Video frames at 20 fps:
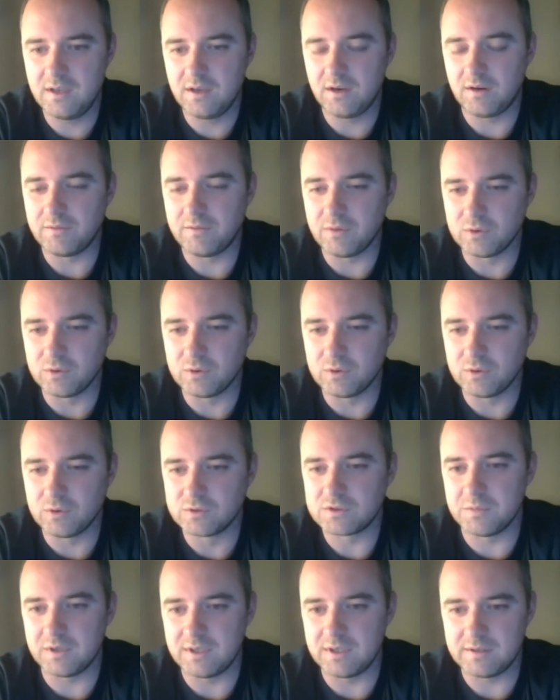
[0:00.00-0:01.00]

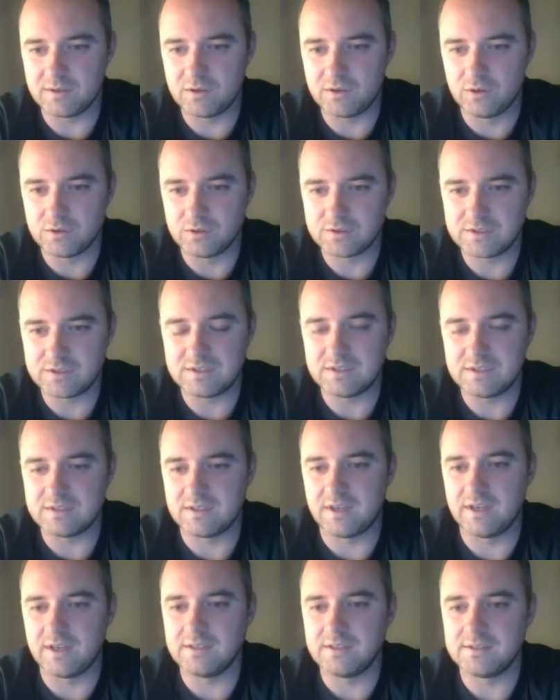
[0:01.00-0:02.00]
ultimately the course is
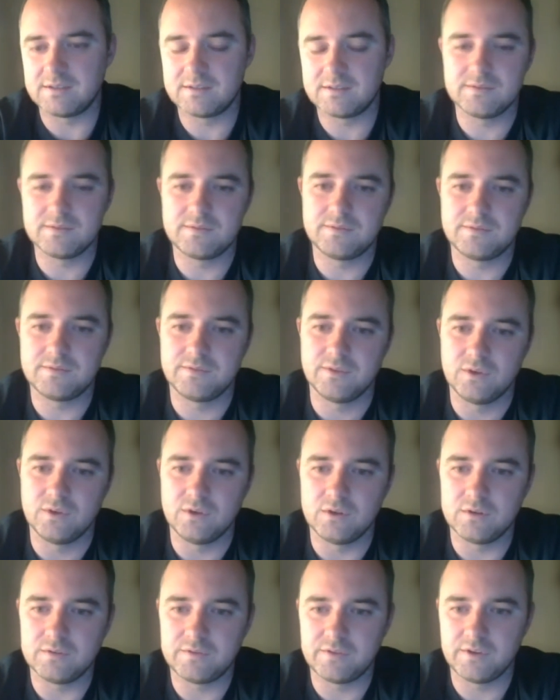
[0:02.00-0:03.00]
designed
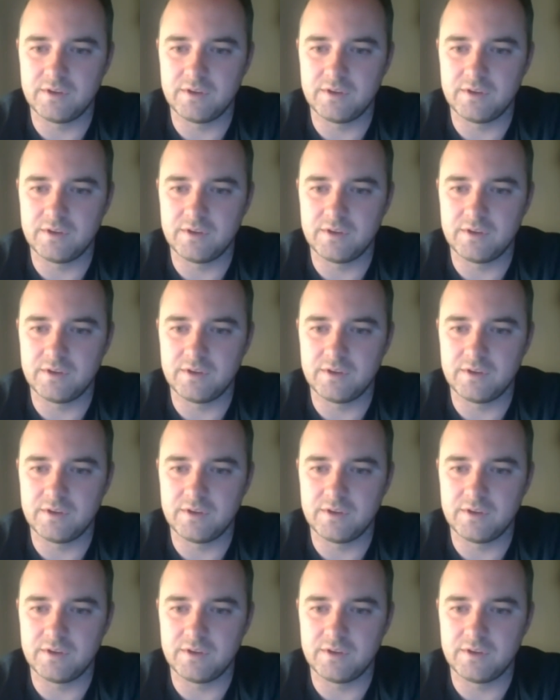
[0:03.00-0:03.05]
for,